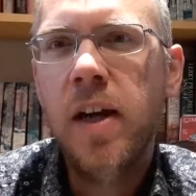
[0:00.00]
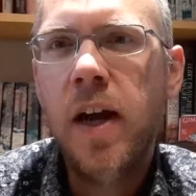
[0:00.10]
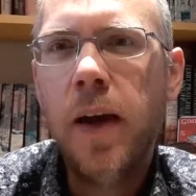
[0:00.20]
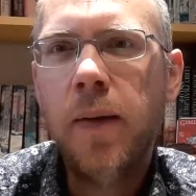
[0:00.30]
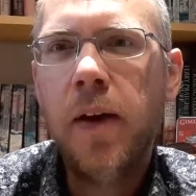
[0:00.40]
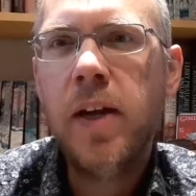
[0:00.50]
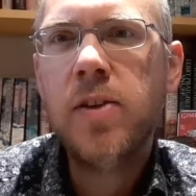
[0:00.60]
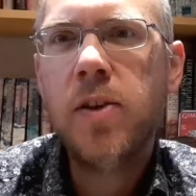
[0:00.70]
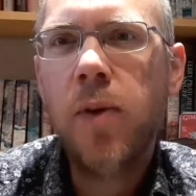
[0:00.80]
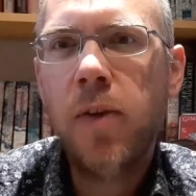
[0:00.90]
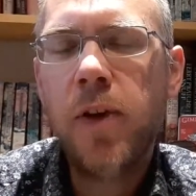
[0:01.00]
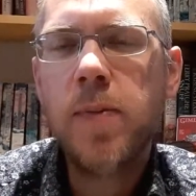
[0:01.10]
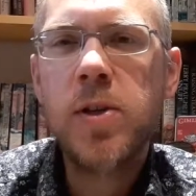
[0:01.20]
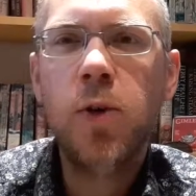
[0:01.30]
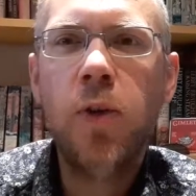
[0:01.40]
Now he's quite a
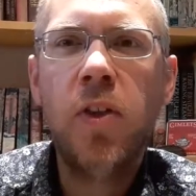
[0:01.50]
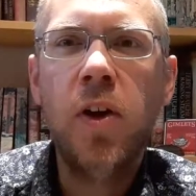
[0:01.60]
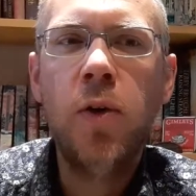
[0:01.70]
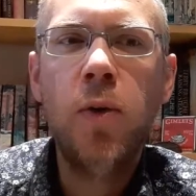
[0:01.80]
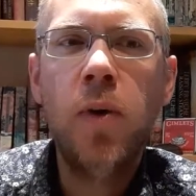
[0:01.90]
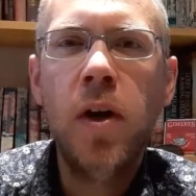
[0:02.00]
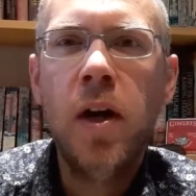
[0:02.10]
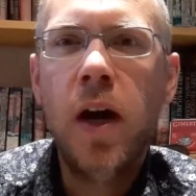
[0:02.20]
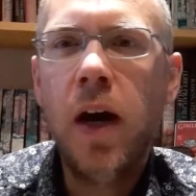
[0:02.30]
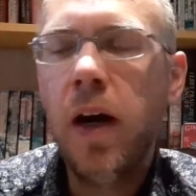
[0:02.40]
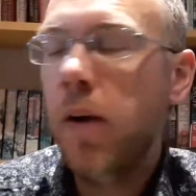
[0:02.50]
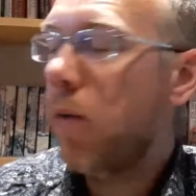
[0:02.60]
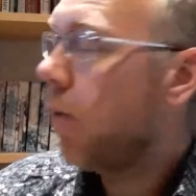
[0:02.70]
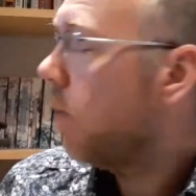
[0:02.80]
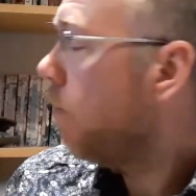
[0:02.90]
famous author who was